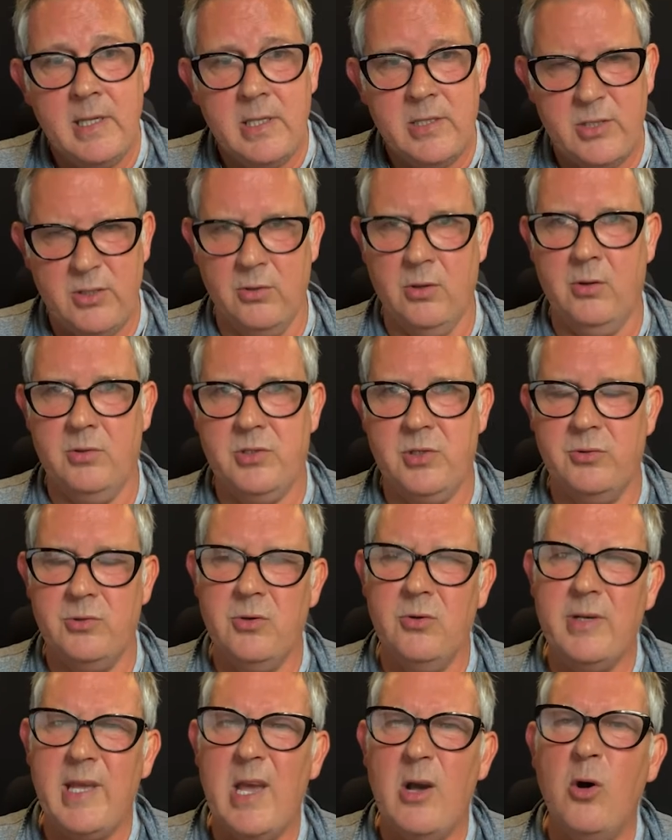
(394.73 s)
So
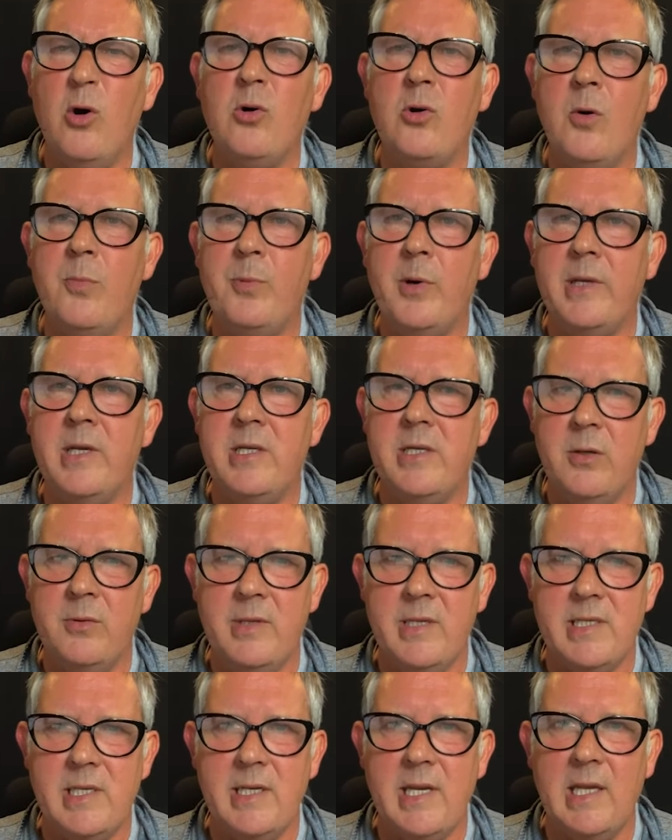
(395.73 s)
don't get hung up when you're doing
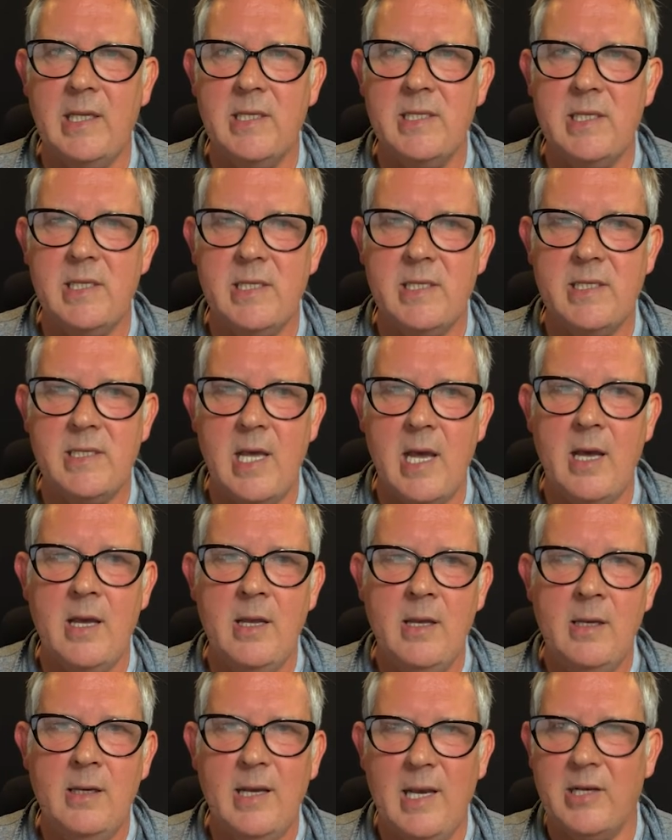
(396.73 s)
this analysis that
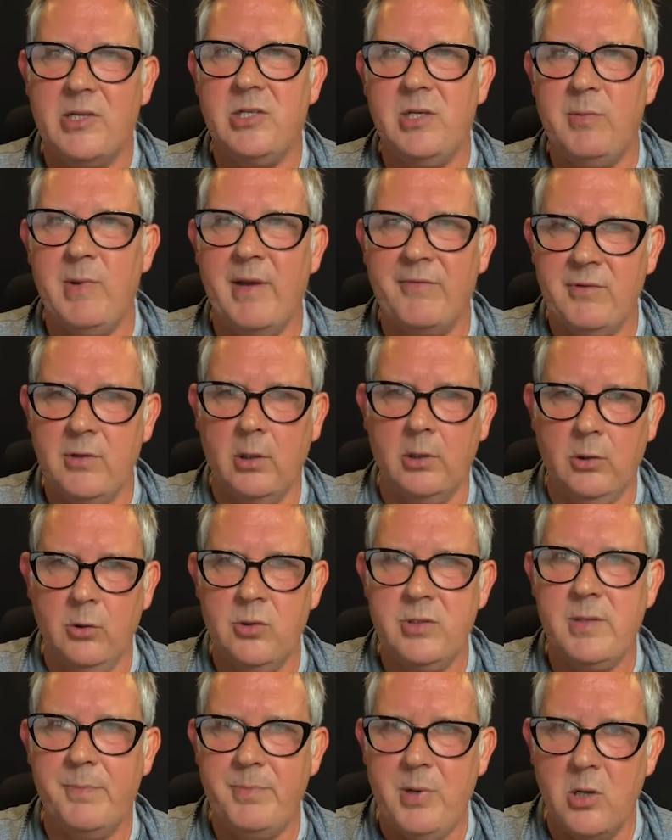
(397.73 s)
actually we haven't got
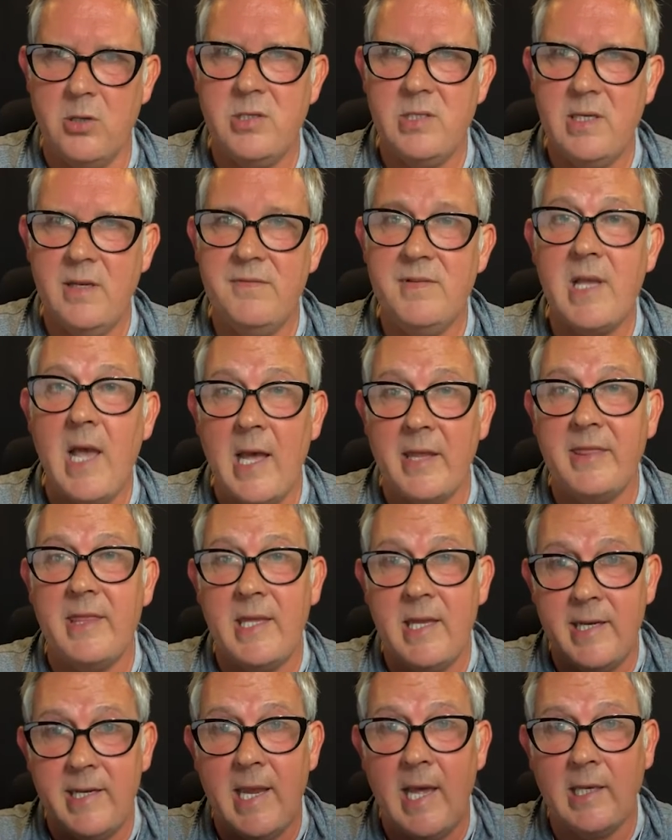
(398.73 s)
loads of positives at the
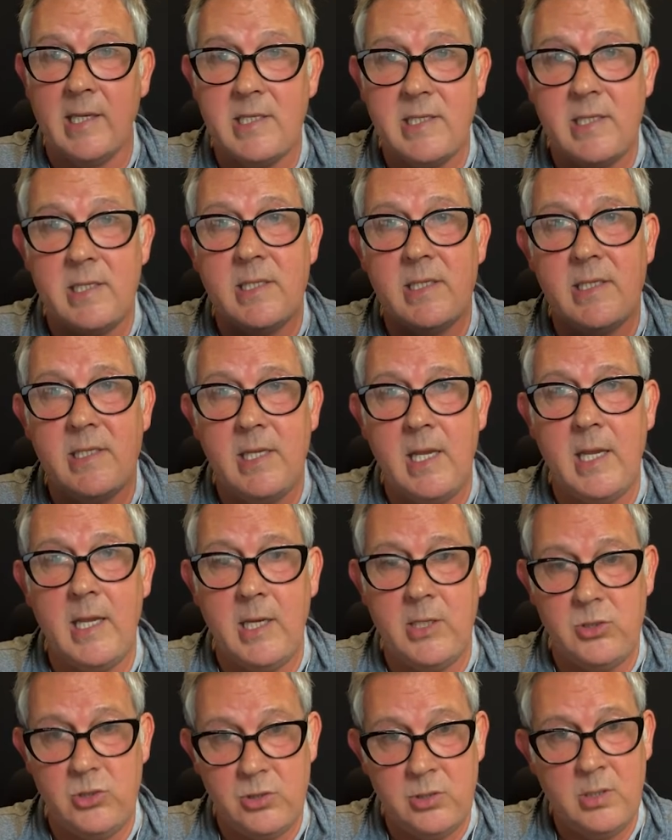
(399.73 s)
analysis
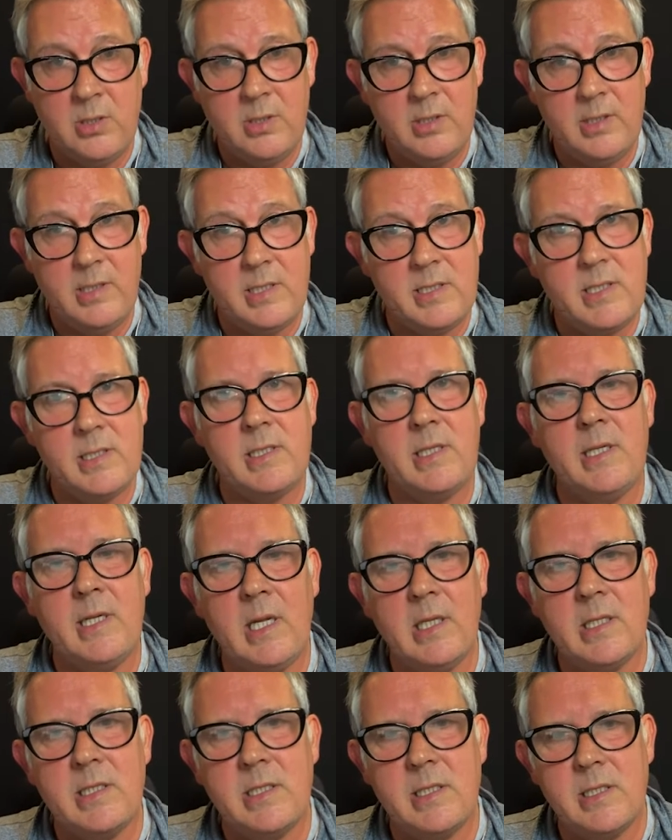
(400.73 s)
stage. And this is the
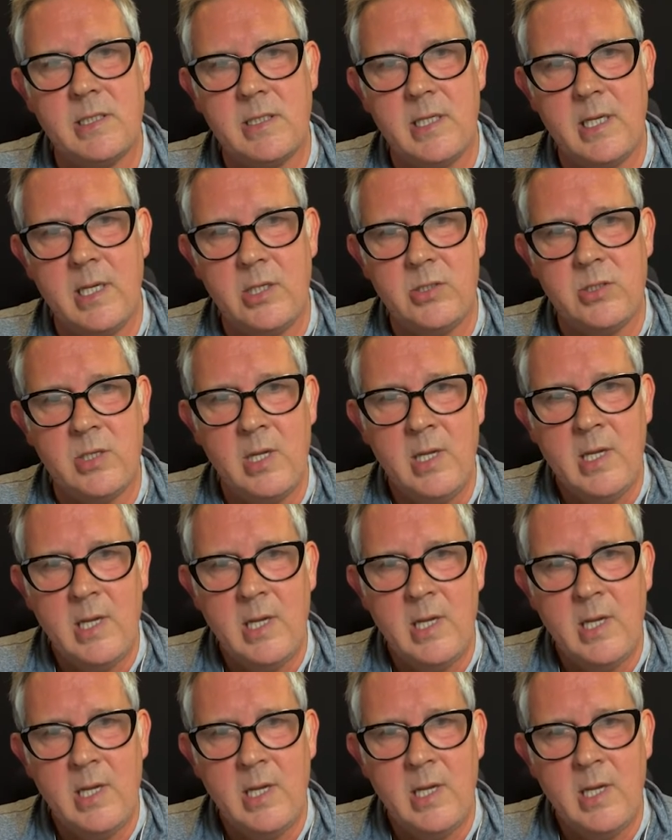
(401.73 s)
analysis stage.